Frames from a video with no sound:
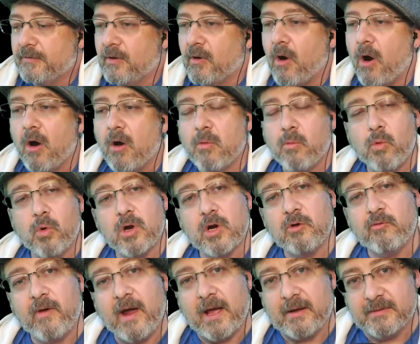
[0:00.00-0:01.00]
there are
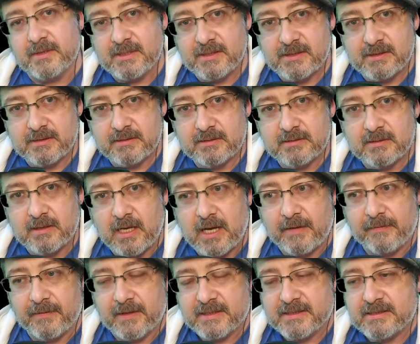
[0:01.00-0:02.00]
workarounds
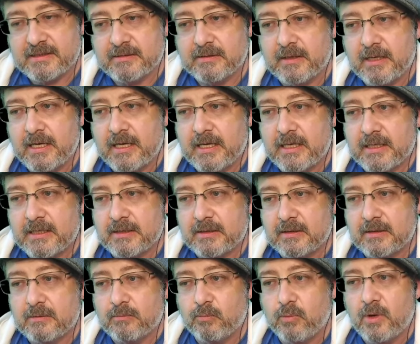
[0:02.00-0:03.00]
on this
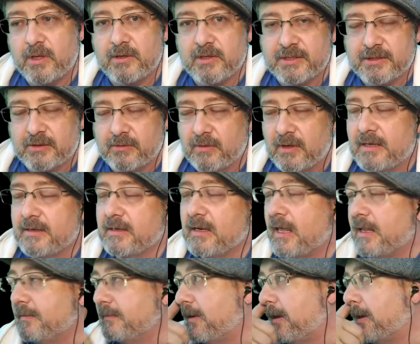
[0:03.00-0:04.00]
and what you can do.
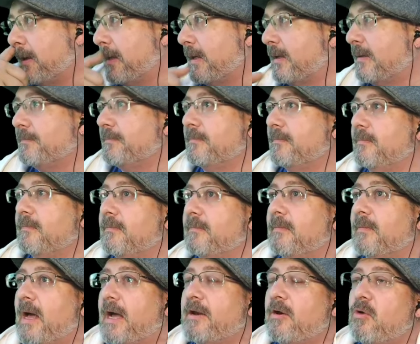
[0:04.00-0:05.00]
And
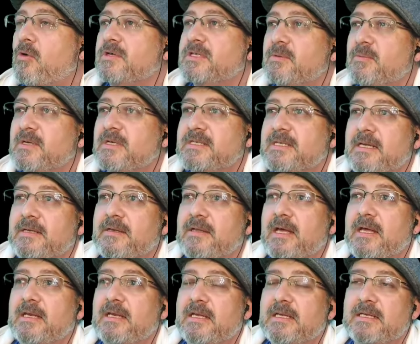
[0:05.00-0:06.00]
I know someone said
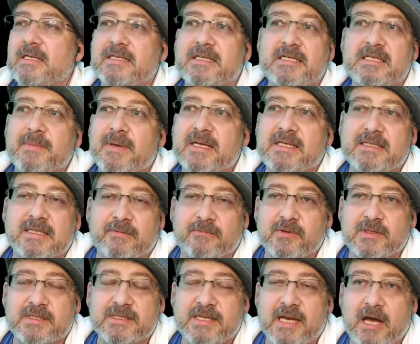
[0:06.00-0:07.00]
that it doesn't make a
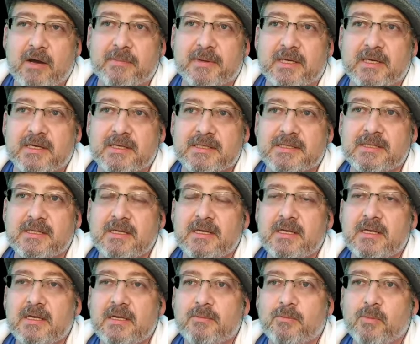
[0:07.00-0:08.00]
difference now because
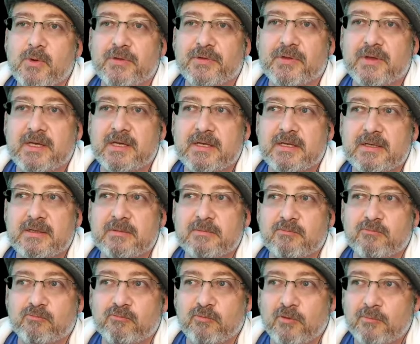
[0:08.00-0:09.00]
with the
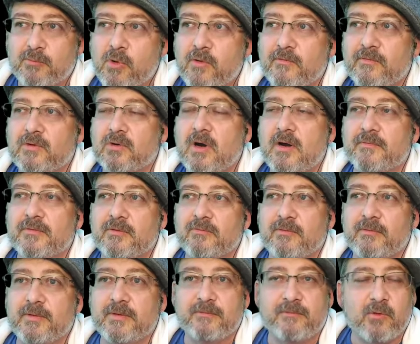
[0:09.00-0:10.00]
removal of the
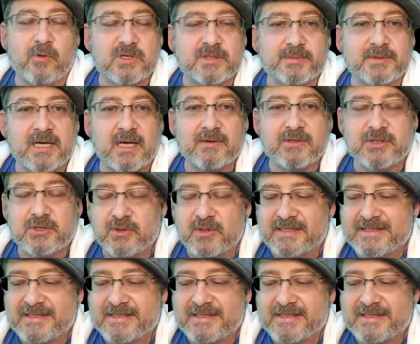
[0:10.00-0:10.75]
reinforcement tires,